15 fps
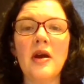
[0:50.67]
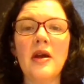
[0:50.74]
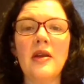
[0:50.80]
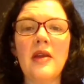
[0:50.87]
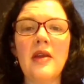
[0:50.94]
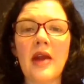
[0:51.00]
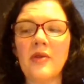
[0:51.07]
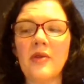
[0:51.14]

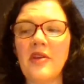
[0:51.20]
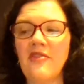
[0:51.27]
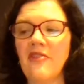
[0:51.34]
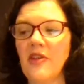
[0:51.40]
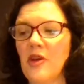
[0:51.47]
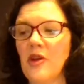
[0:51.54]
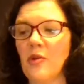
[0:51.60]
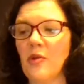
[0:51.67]
not only fill
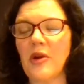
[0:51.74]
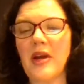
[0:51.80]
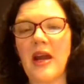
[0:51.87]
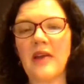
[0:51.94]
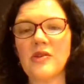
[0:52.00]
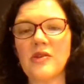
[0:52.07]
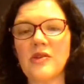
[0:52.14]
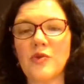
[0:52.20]
in your book
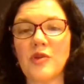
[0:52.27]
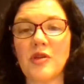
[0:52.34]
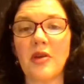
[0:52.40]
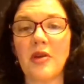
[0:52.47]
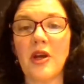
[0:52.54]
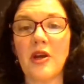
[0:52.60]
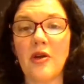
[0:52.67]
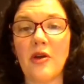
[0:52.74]
answers, which I'm going
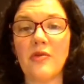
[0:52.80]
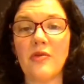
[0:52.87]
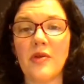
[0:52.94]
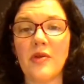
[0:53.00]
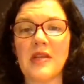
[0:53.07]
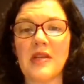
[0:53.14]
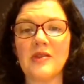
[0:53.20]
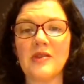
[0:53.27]
to go through
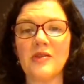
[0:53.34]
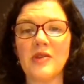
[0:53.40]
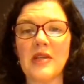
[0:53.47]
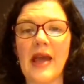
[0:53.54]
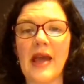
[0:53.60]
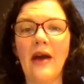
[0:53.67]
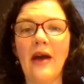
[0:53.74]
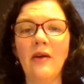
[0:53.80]
those answers
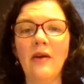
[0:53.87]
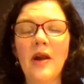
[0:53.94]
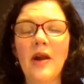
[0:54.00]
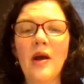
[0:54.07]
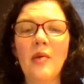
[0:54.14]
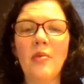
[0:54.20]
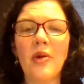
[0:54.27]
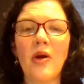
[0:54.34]
now,
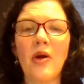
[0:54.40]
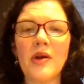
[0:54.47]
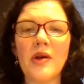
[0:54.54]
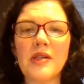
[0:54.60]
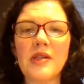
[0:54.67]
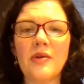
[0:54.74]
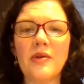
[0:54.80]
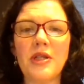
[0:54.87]
but
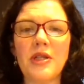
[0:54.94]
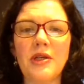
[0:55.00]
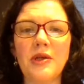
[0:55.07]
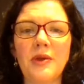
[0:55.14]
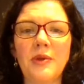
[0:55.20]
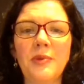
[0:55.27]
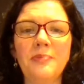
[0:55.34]
also to